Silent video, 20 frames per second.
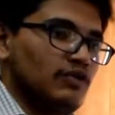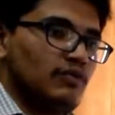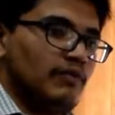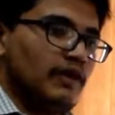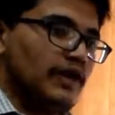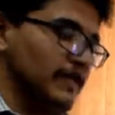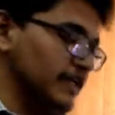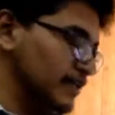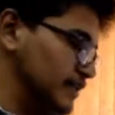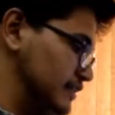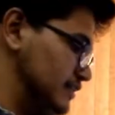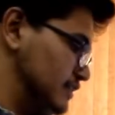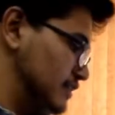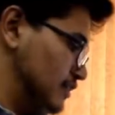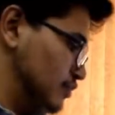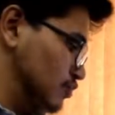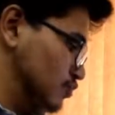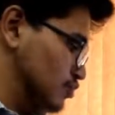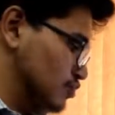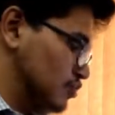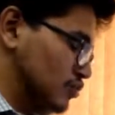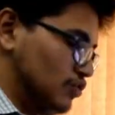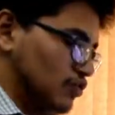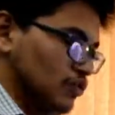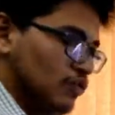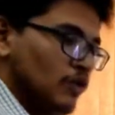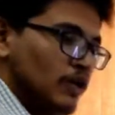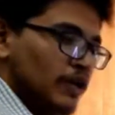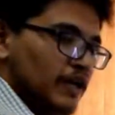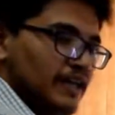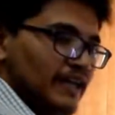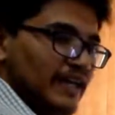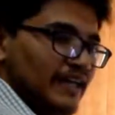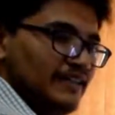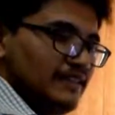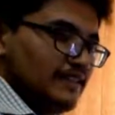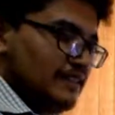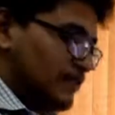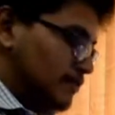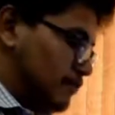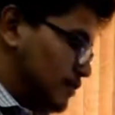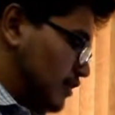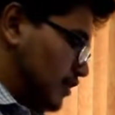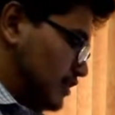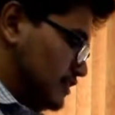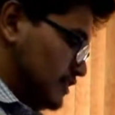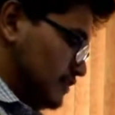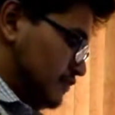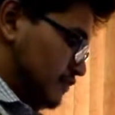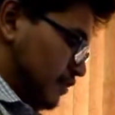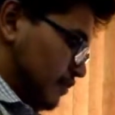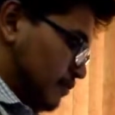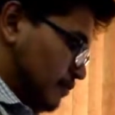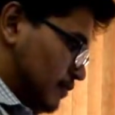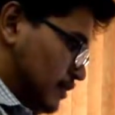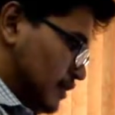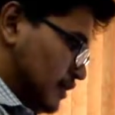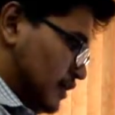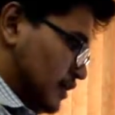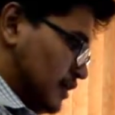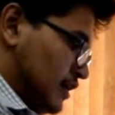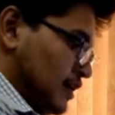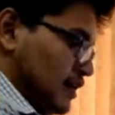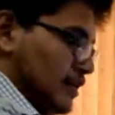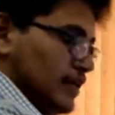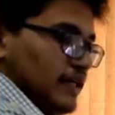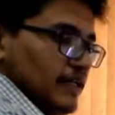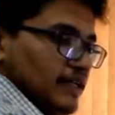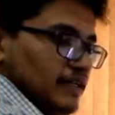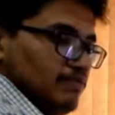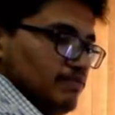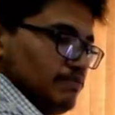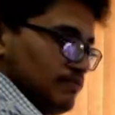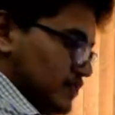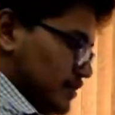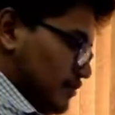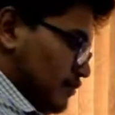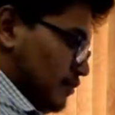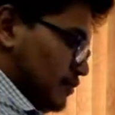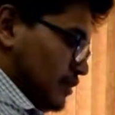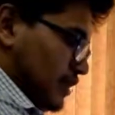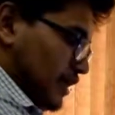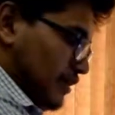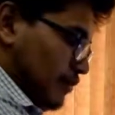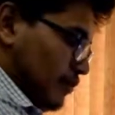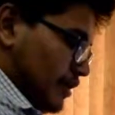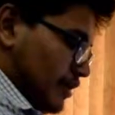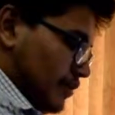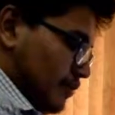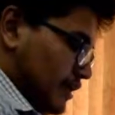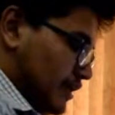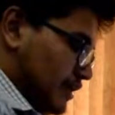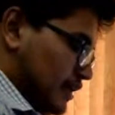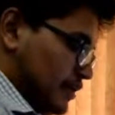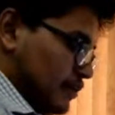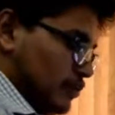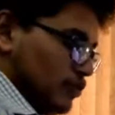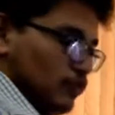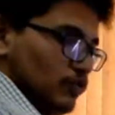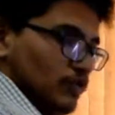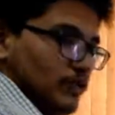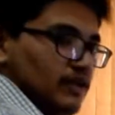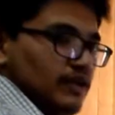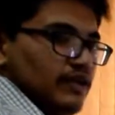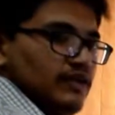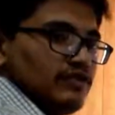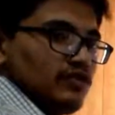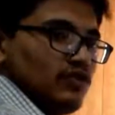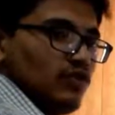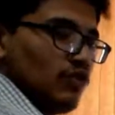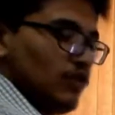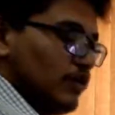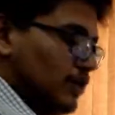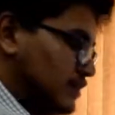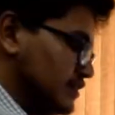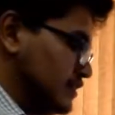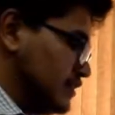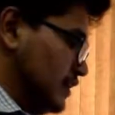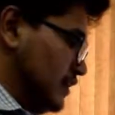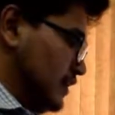Pneumatic is used to take the slip gauges from the conveyor belt and to the screw gauge.